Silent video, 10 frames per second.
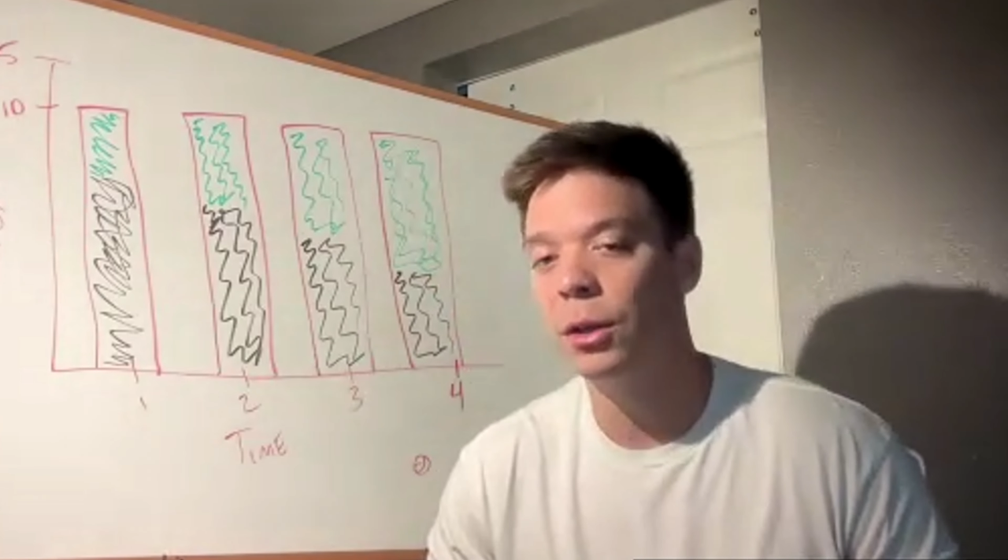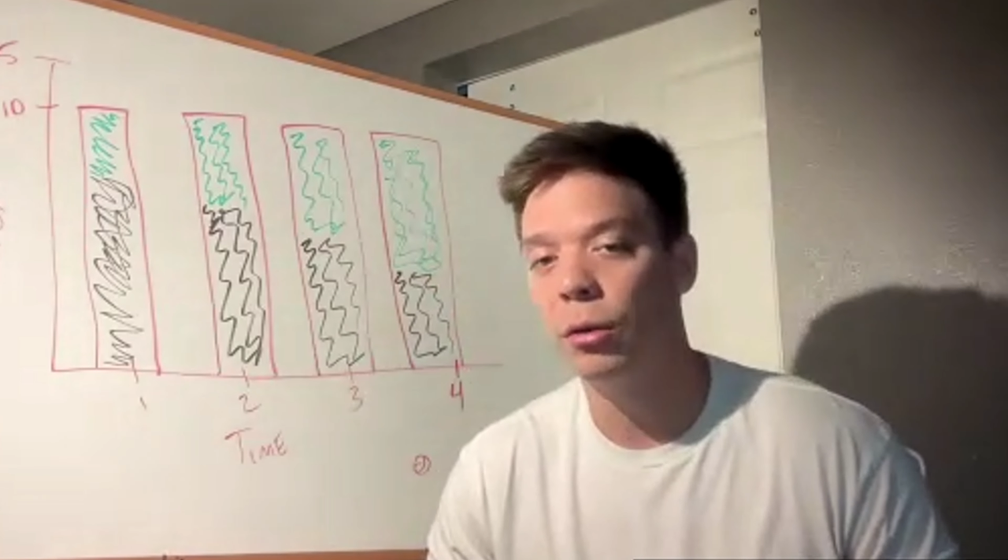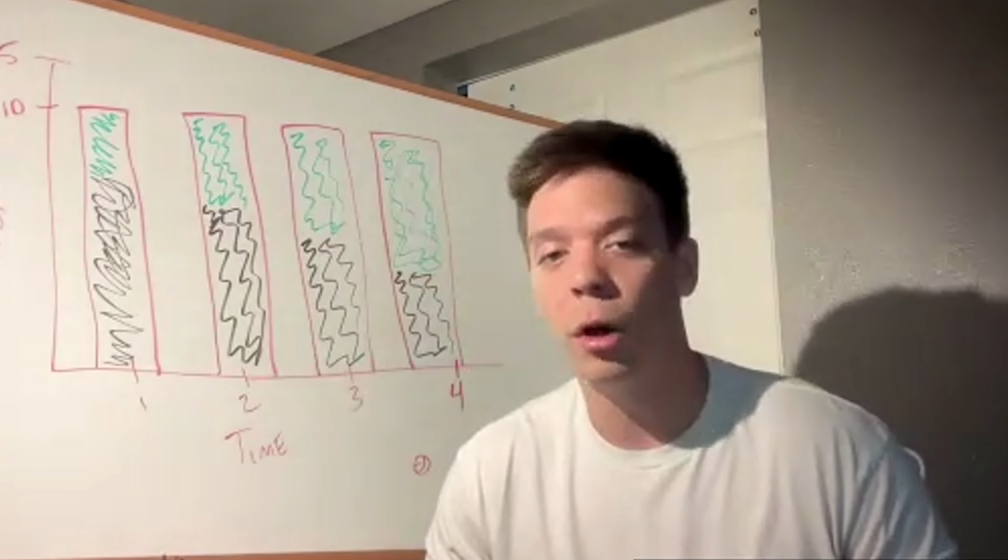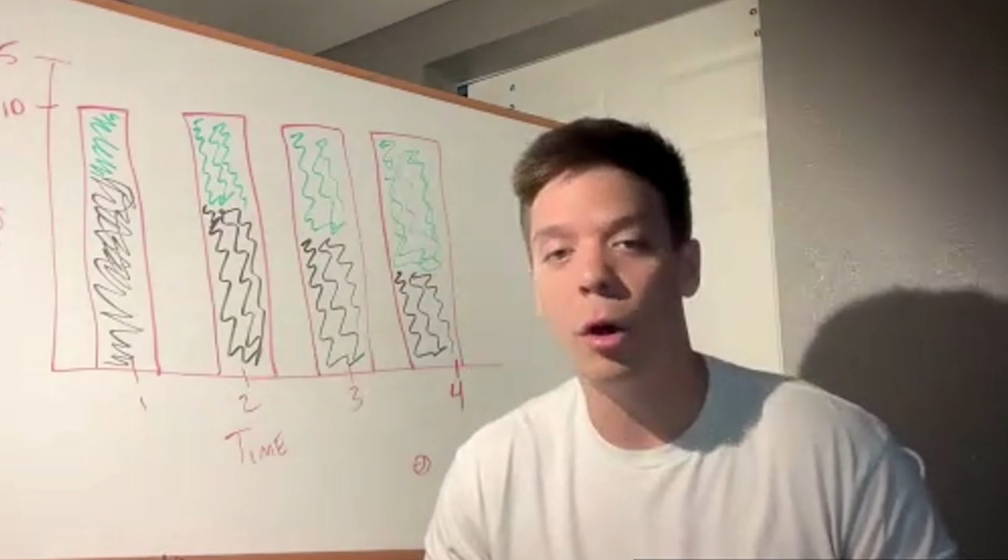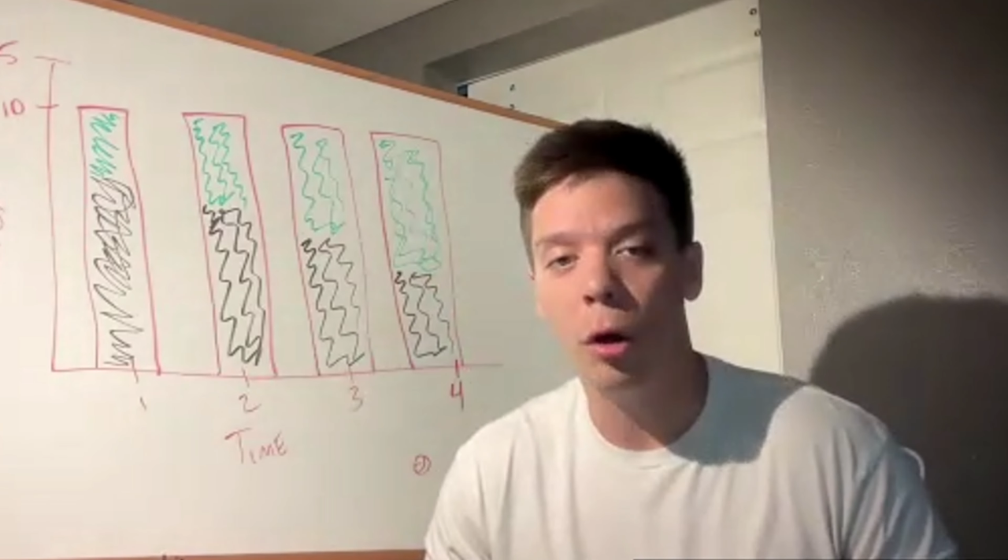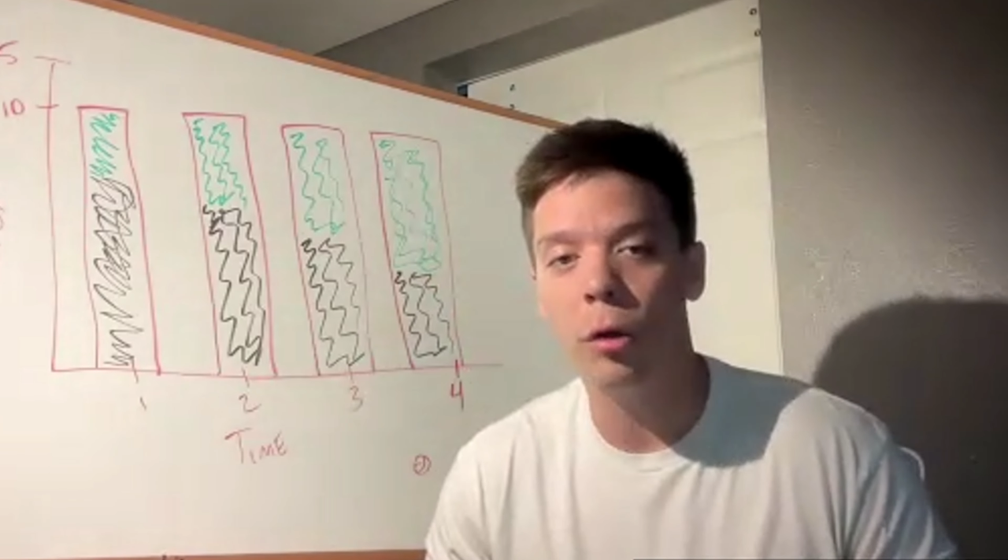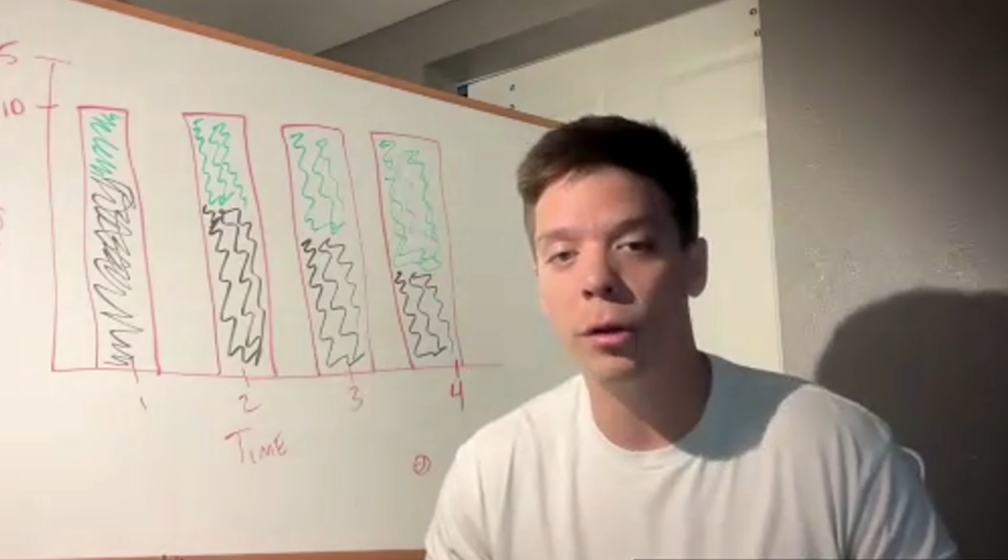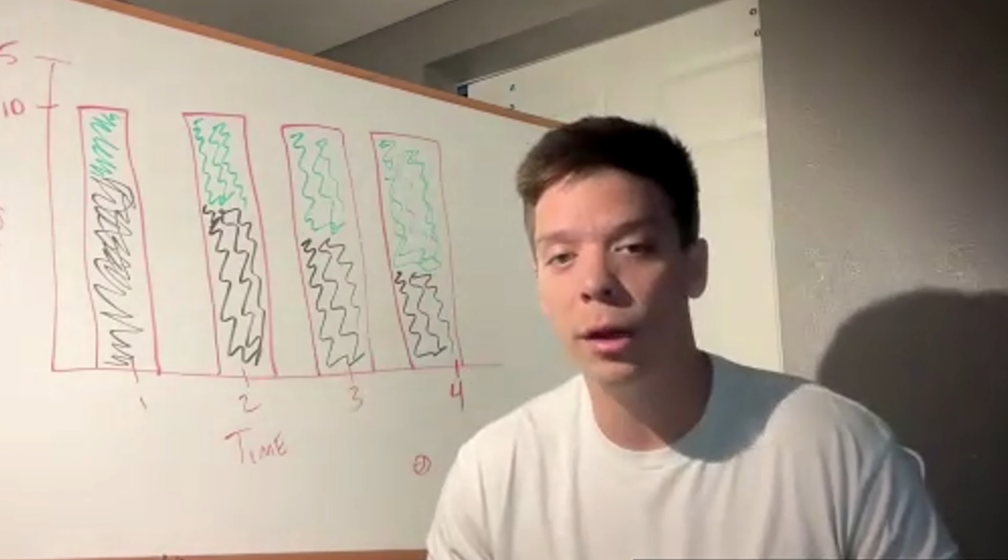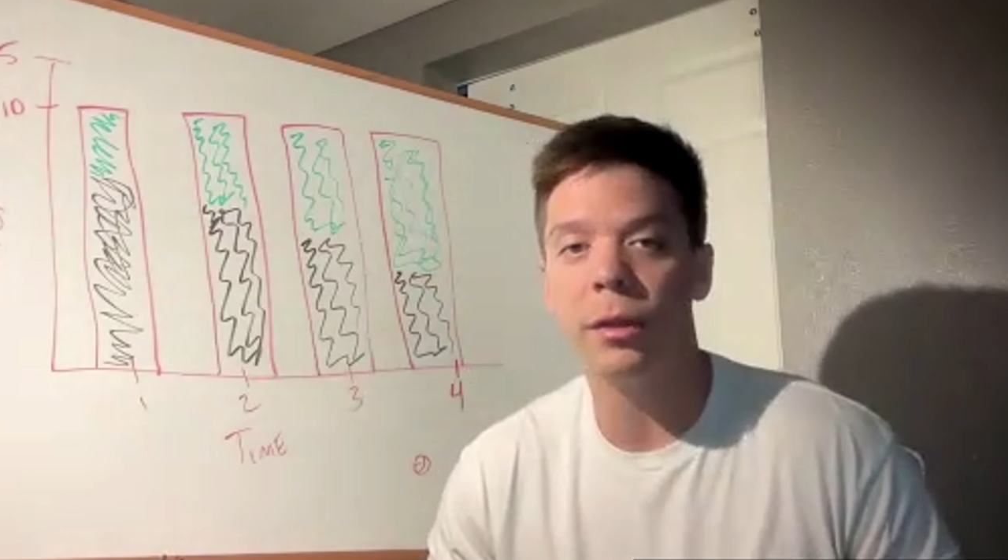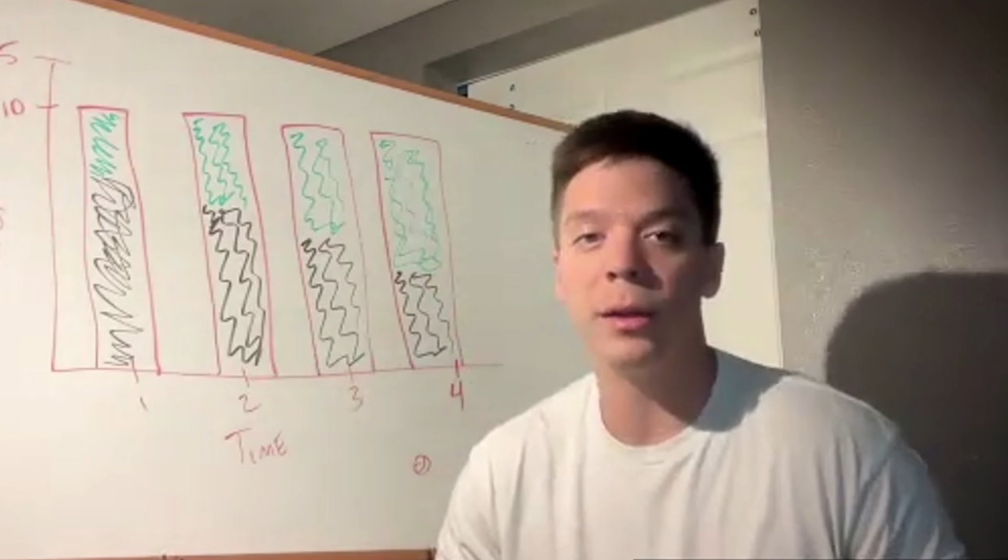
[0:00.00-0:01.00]
you're an all
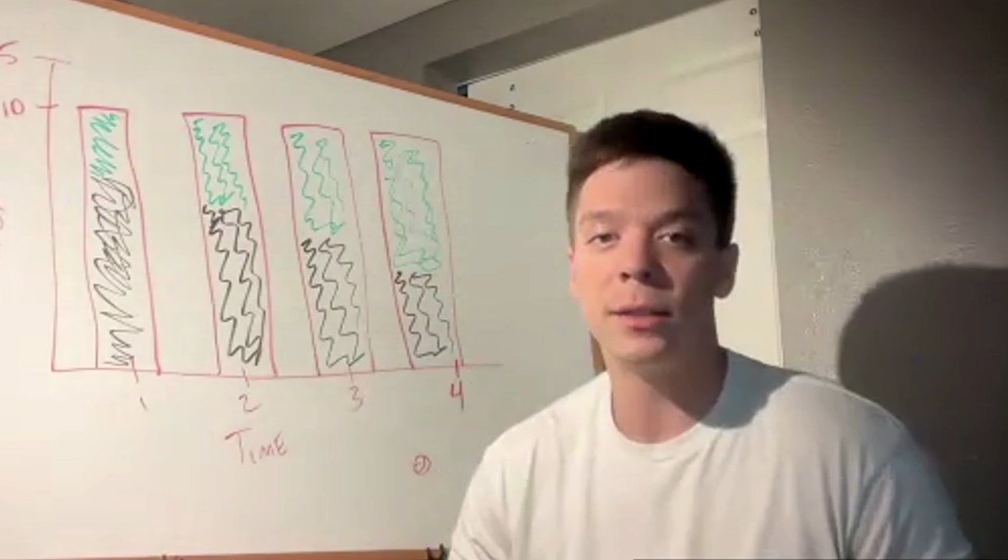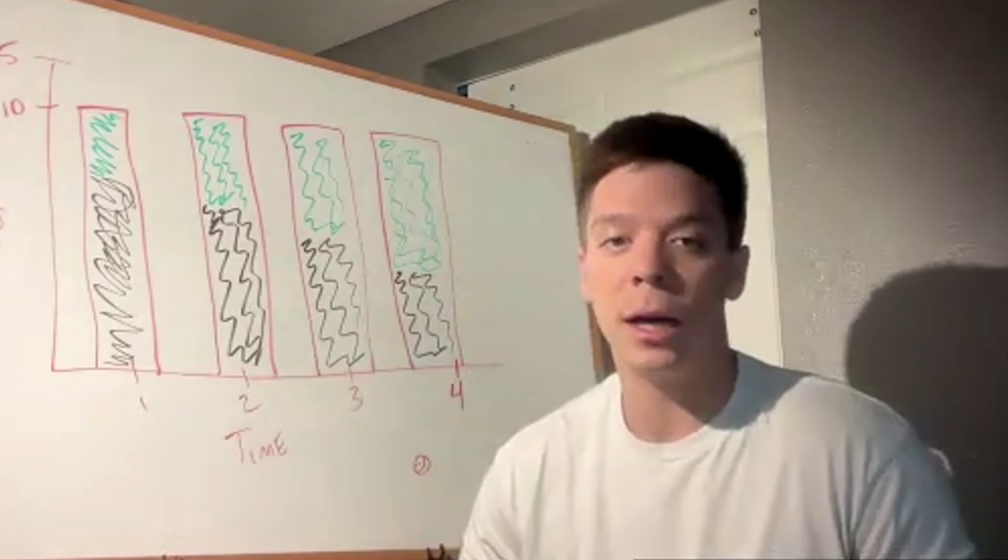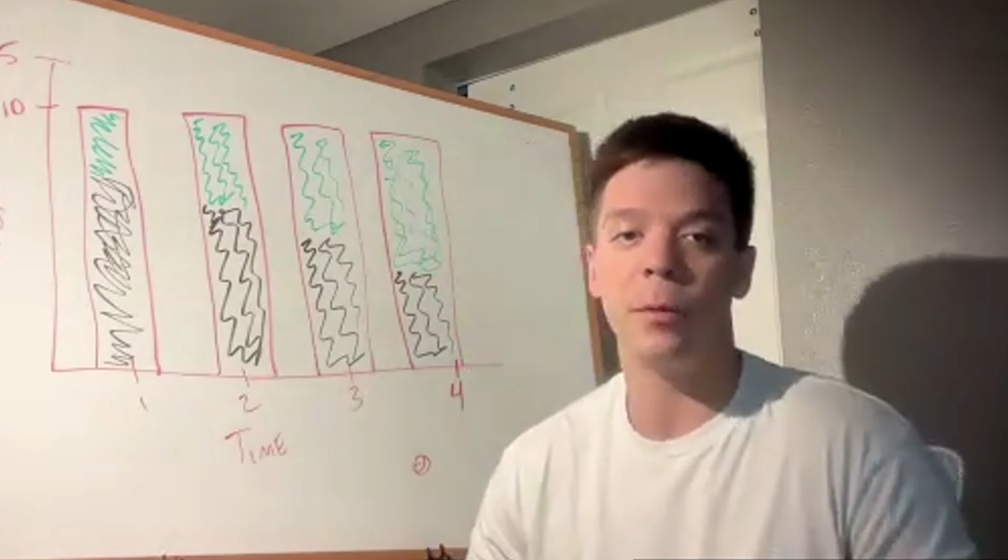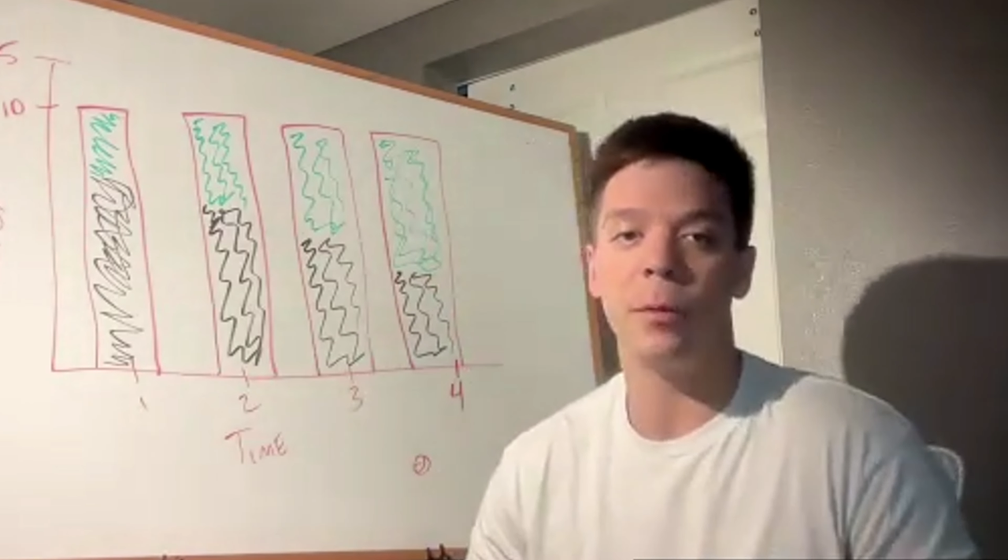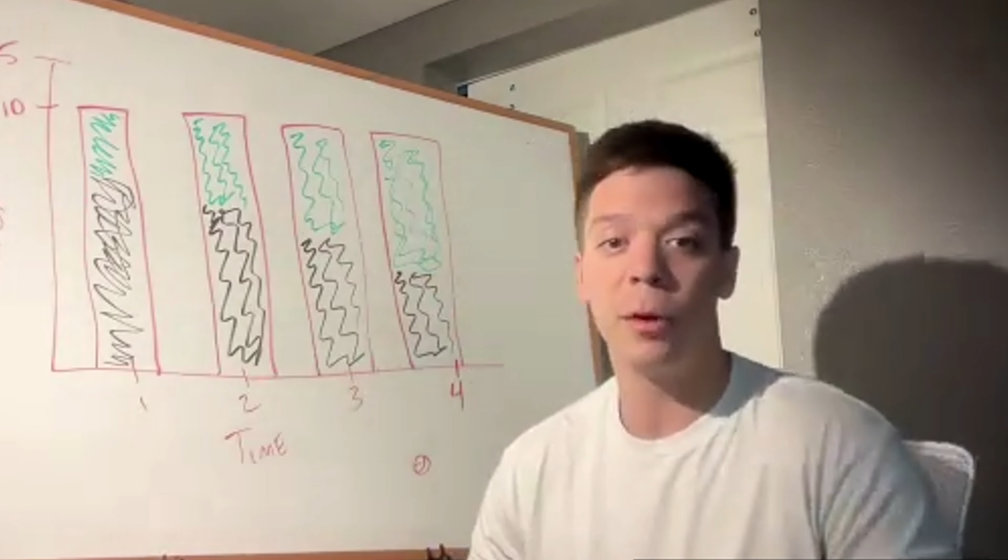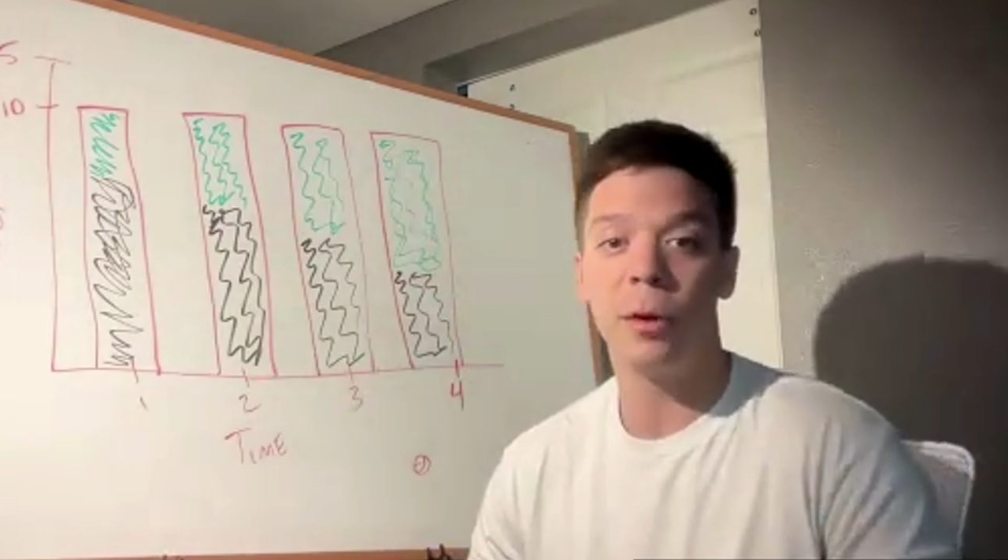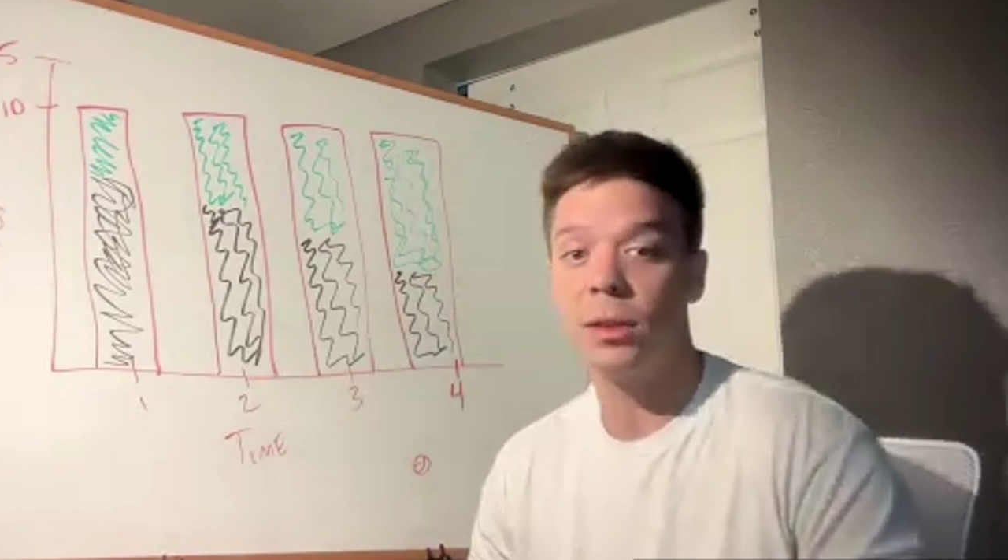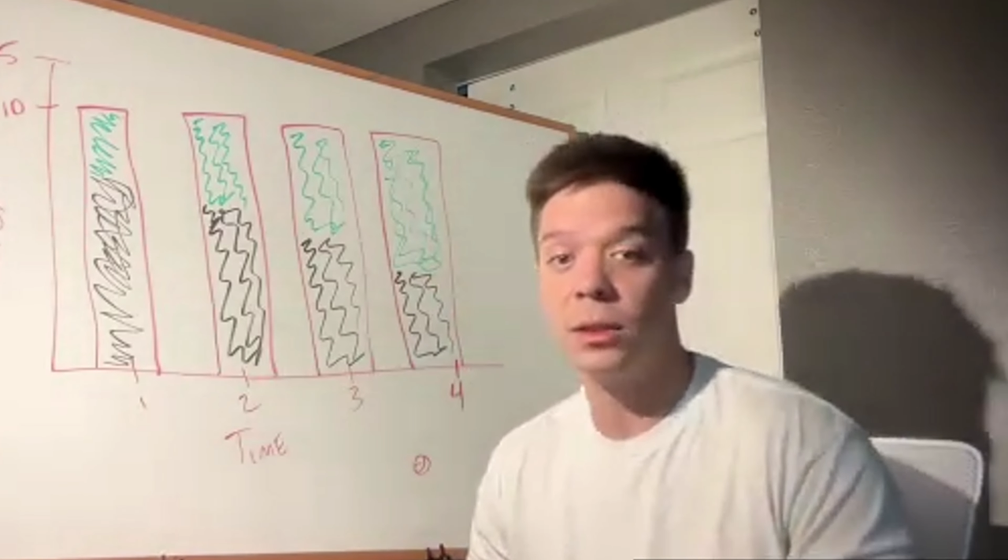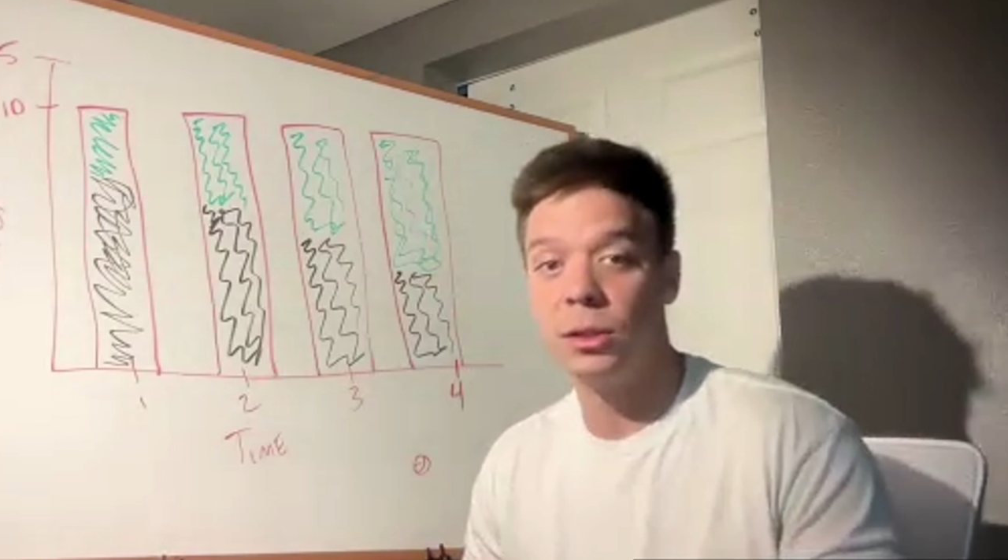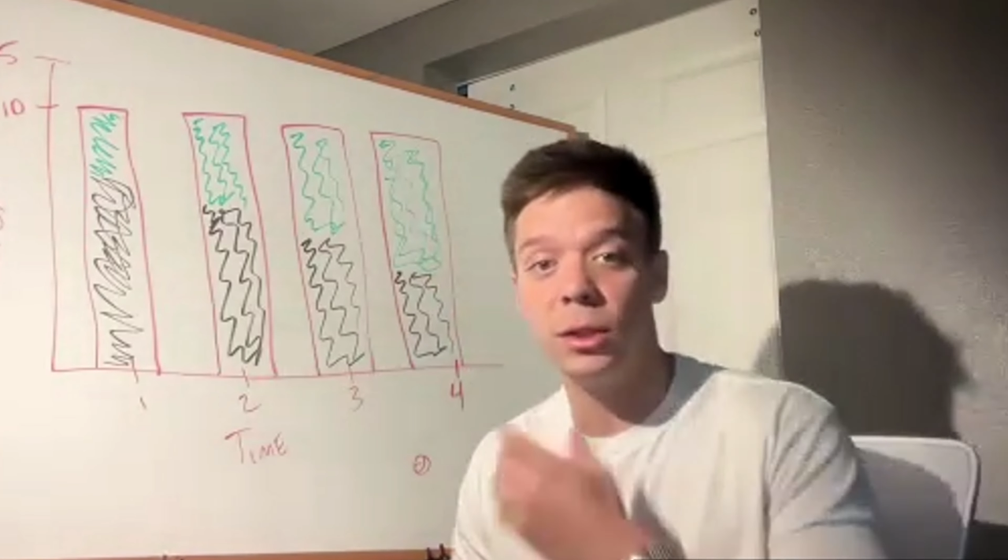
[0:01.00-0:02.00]
or nothing type of person,